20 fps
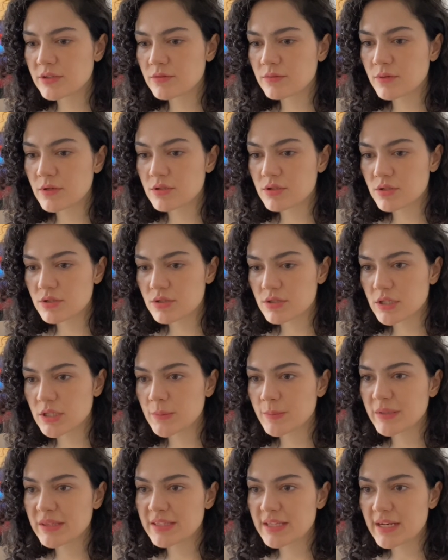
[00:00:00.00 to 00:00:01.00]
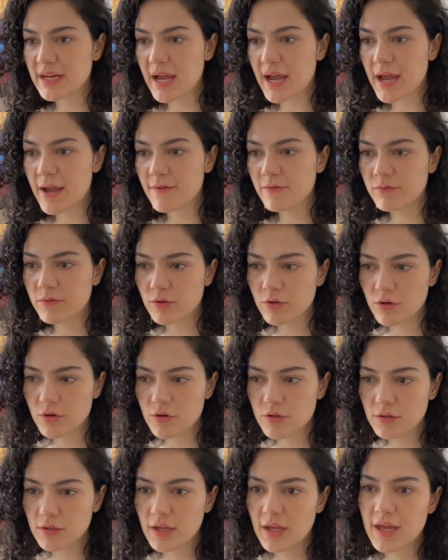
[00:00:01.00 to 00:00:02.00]
registered, but then I've
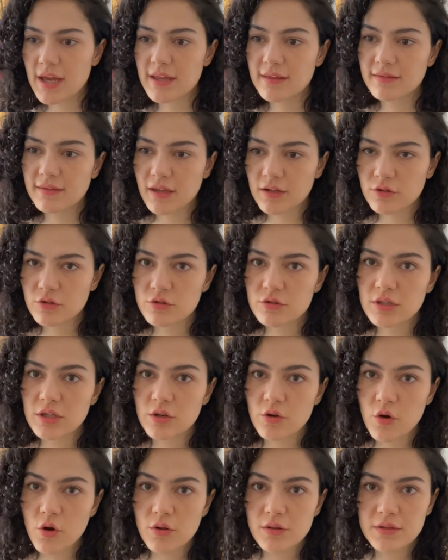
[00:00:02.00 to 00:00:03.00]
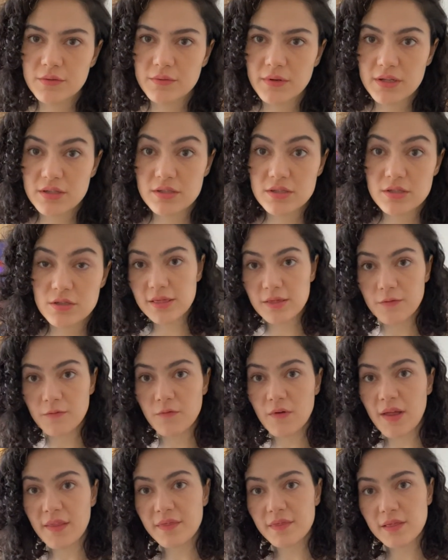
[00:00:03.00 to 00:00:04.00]
learned that you can only register
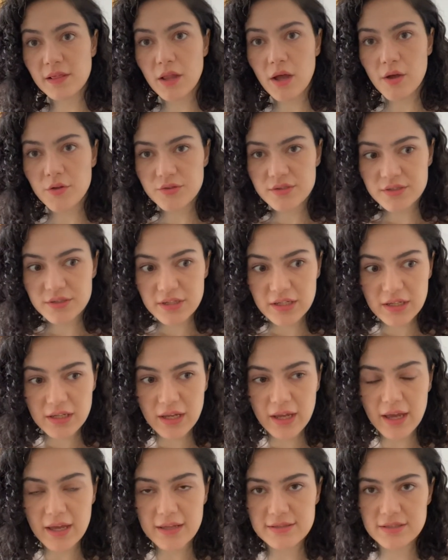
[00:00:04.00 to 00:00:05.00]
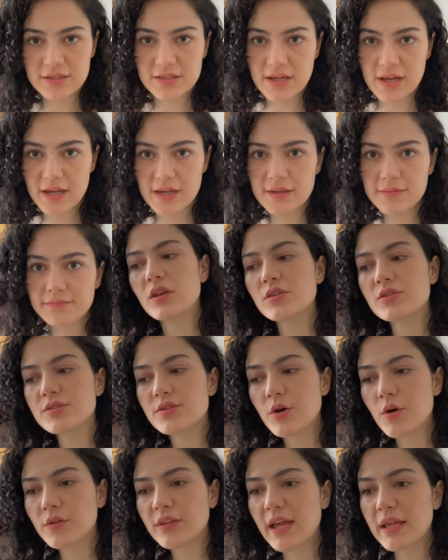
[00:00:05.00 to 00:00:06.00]
one lottery at a time.
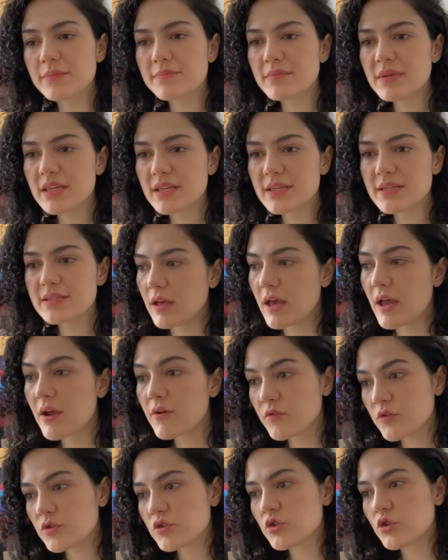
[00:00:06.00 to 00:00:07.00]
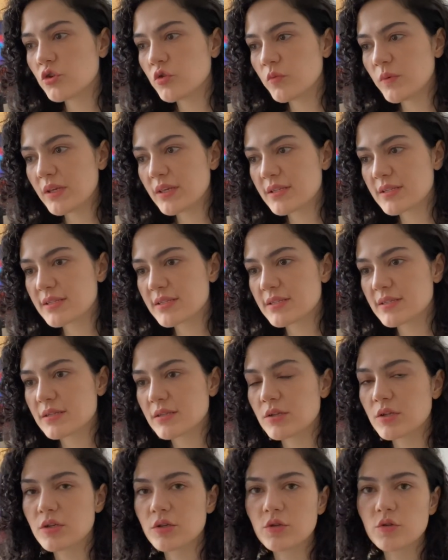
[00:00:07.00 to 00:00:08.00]
So that means every 2 weeks
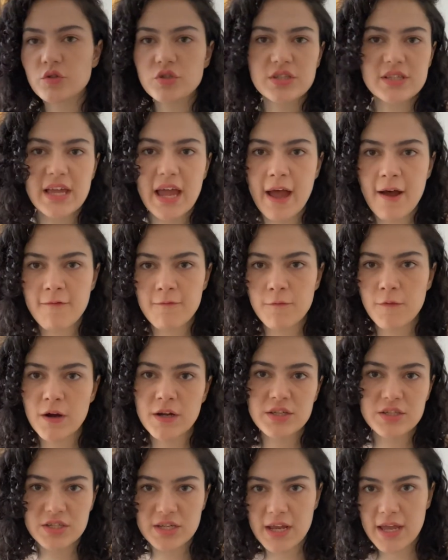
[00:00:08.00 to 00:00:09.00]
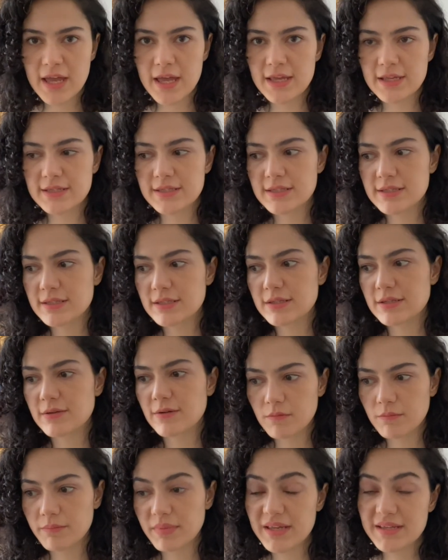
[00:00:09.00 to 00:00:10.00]
you just have one chance
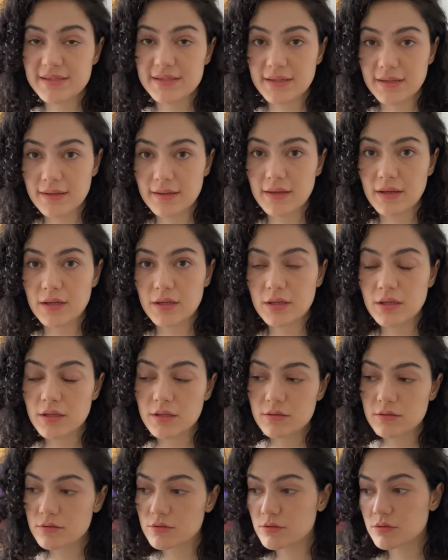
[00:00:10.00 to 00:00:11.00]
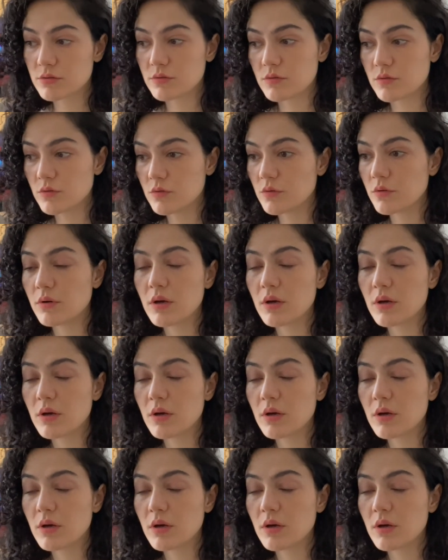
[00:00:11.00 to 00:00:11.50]
basically to